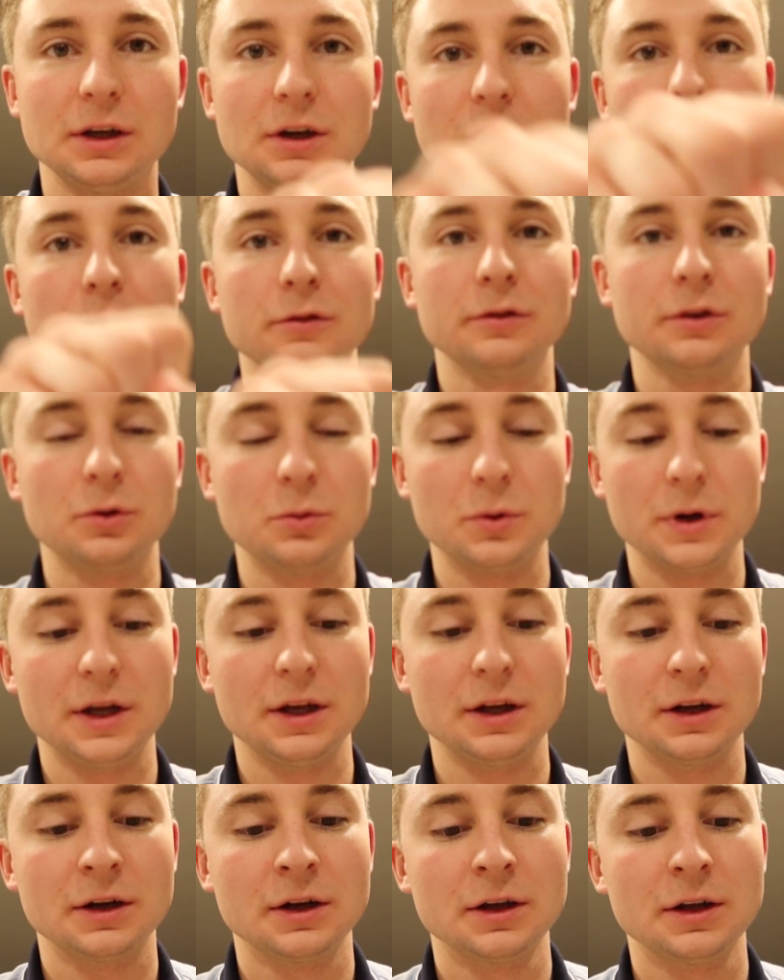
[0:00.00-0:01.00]
carve it
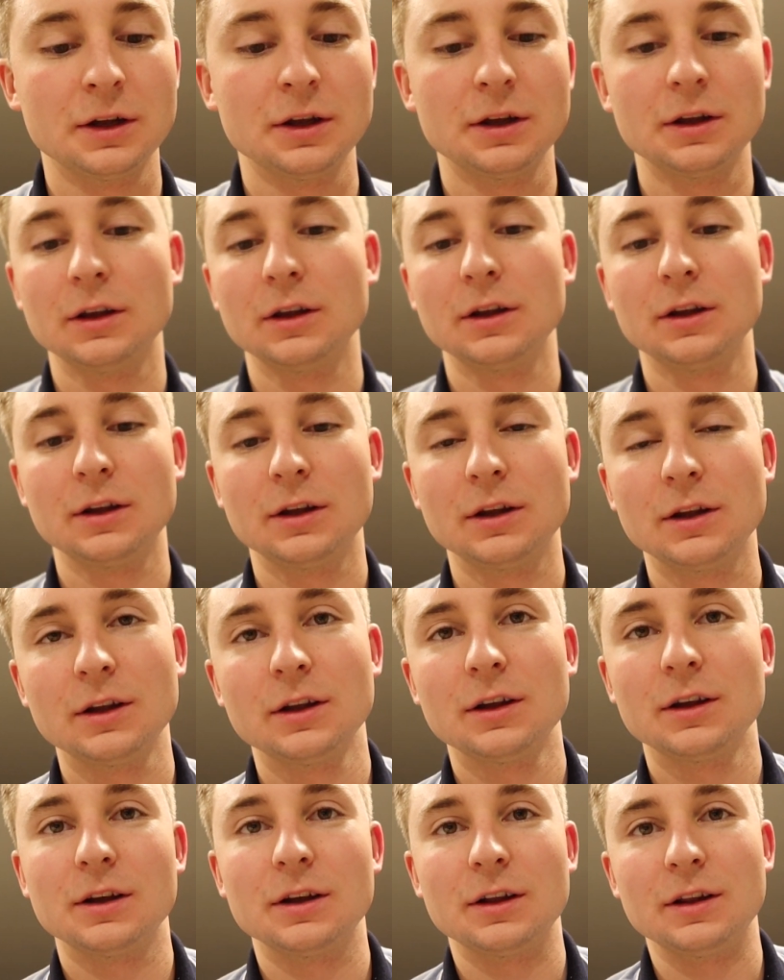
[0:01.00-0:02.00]
away,
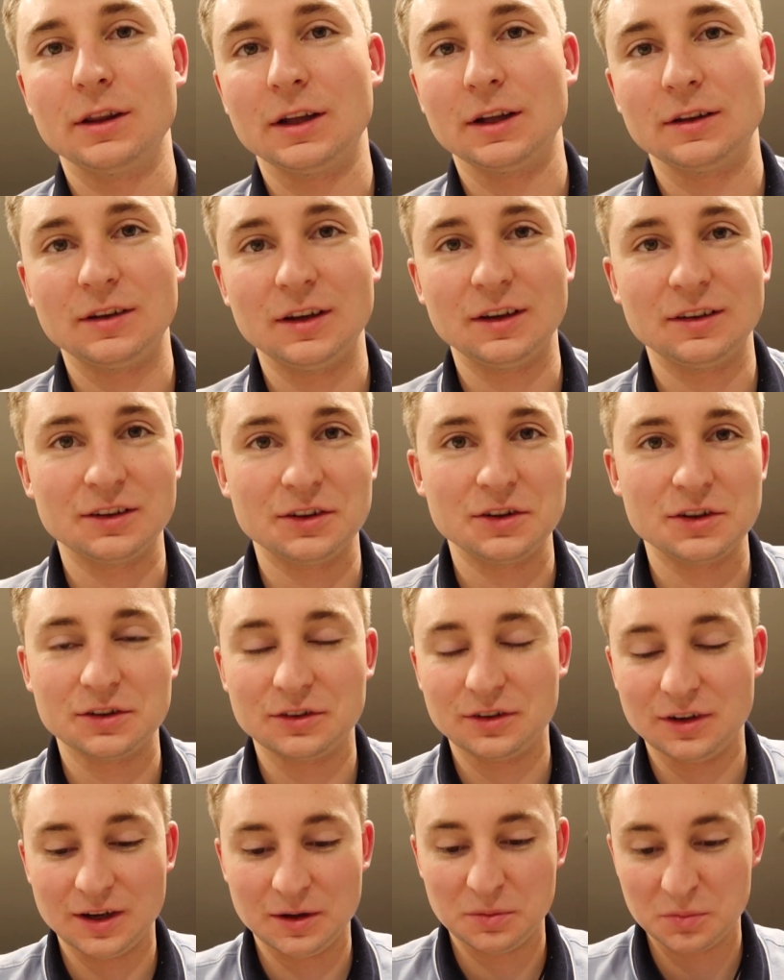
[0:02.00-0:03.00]
and that takes a long
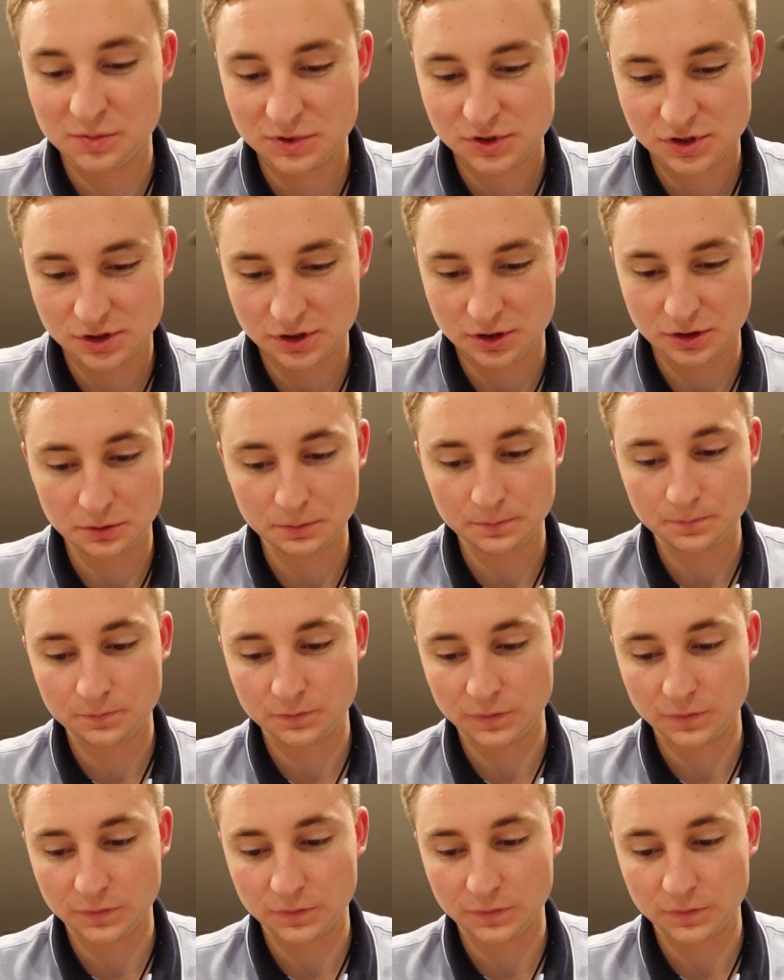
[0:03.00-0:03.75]
time. So